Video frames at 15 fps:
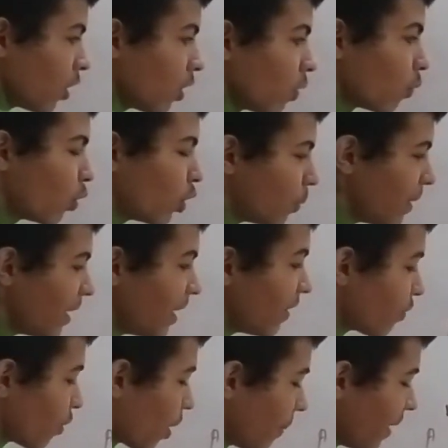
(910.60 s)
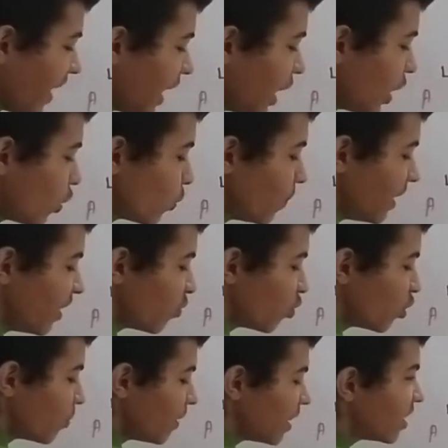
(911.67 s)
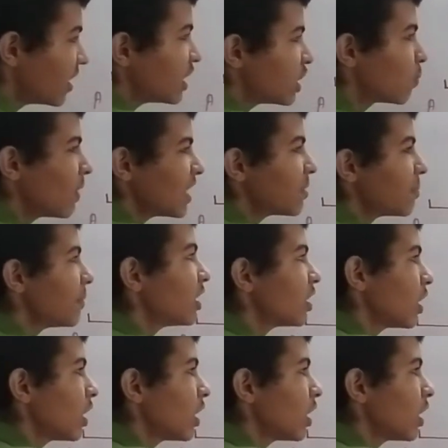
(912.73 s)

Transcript: would be from A to B would be the displacement.